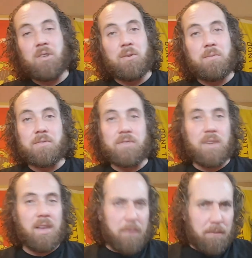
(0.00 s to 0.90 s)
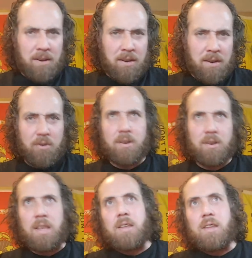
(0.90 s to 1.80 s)
seeing a 1,500,
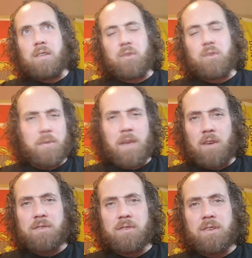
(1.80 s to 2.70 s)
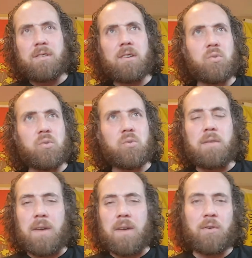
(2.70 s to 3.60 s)
2,000,
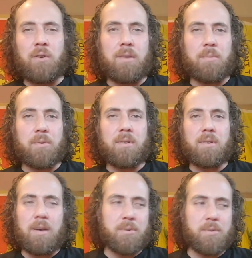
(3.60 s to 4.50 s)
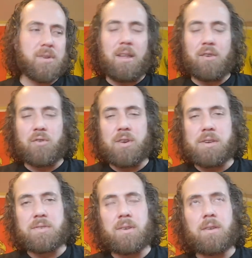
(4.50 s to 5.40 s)
2,500%
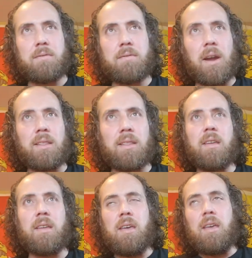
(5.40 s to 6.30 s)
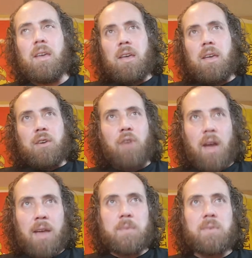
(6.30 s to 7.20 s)
increase of violent
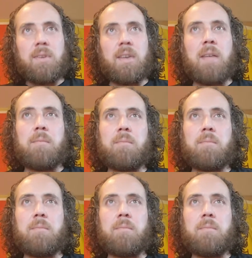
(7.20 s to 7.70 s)
crimes. Again,